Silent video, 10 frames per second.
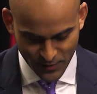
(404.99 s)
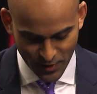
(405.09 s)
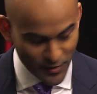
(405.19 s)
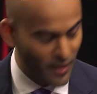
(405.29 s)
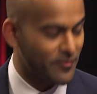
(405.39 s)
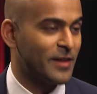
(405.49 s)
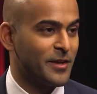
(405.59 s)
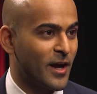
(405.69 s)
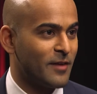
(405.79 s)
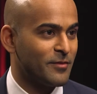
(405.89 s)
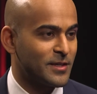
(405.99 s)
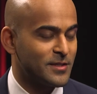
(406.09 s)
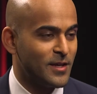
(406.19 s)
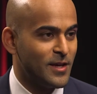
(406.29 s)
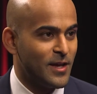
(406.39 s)
nonviolent conflict.
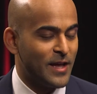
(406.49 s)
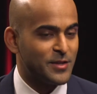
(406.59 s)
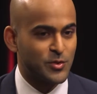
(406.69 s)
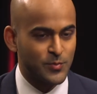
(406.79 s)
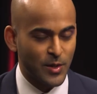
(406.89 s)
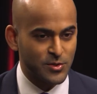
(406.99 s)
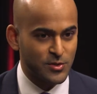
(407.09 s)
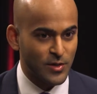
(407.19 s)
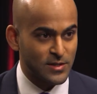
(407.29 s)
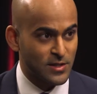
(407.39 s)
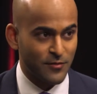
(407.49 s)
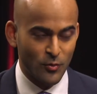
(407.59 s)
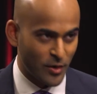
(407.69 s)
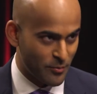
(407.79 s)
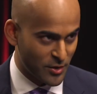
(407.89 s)
And this was published in 2011
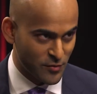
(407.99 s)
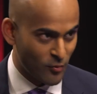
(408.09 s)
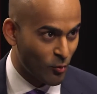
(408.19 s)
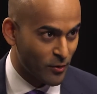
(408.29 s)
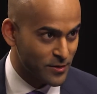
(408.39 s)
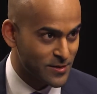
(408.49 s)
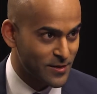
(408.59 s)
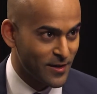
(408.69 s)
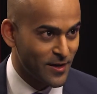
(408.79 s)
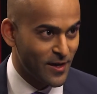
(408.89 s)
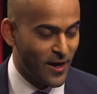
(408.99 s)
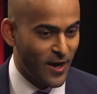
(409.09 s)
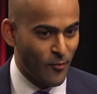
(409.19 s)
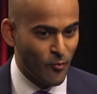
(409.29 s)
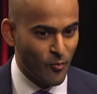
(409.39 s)
and won a bunch of awards.
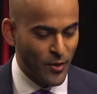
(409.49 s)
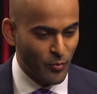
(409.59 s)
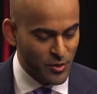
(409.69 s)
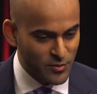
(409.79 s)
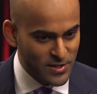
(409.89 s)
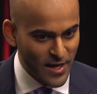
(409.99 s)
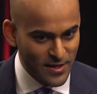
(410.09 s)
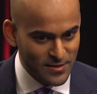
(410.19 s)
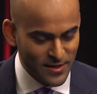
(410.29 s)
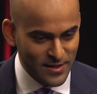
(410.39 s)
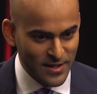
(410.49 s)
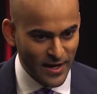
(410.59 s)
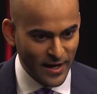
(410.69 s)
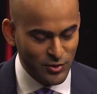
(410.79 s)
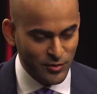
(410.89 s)
And what you say is that
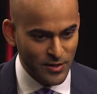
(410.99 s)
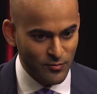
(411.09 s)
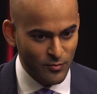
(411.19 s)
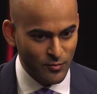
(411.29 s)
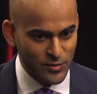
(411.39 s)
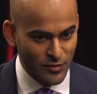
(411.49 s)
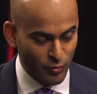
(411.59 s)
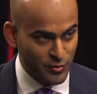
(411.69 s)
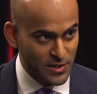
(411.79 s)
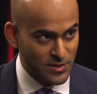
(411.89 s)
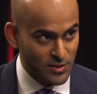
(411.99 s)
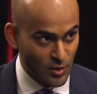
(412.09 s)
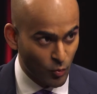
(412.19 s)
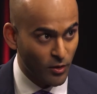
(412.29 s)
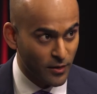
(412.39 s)
actually civil resistance
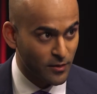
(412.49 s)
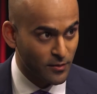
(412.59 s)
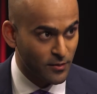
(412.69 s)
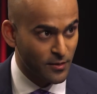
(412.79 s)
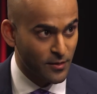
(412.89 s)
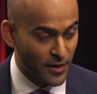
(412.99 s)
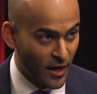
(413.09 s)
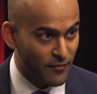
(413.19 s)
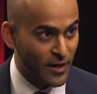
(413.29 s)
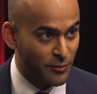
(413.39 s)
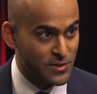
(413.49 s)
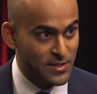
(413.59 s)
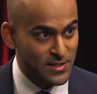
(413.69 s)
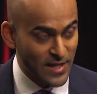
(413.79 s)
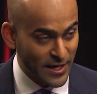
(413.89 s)
can work. The nonviolent
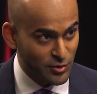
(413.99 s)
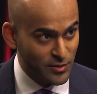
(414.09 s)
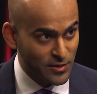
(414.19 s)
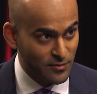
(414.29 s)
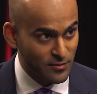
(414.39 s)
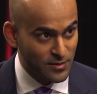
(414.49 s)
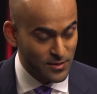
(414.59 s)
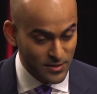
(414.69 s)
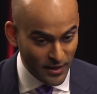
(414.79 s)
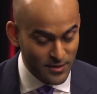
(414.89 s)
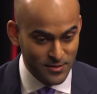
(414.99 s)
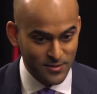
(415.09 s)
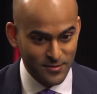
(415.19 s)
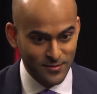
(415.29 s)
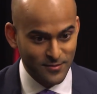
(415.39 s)
resistance actually
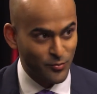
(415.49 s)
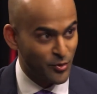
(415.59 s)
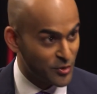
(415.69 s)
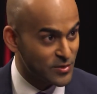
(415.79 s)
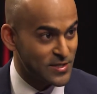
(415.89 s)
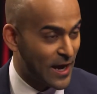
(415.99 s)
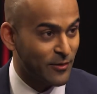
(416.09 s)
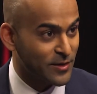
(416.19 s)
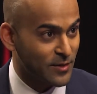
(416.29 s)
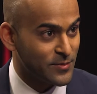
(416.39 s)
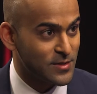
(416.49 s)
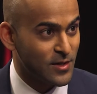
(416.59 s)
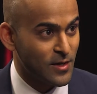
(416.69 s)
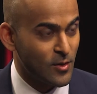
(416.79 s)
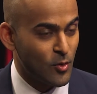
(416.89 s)
does produce outcomes.
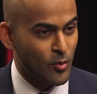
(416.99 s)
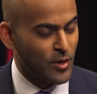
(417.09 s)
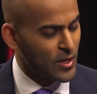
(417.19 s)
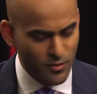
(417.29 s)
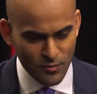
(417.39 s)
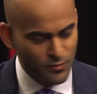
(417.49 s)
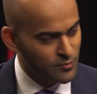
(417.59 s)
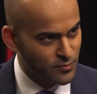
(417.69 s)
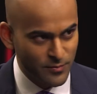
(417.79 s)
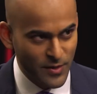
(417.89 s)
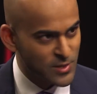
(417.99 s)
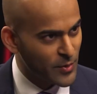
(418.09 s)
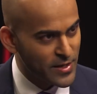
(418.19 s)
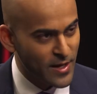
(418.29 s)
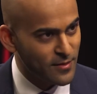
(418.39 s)
Can you
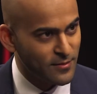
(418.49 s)
explain that?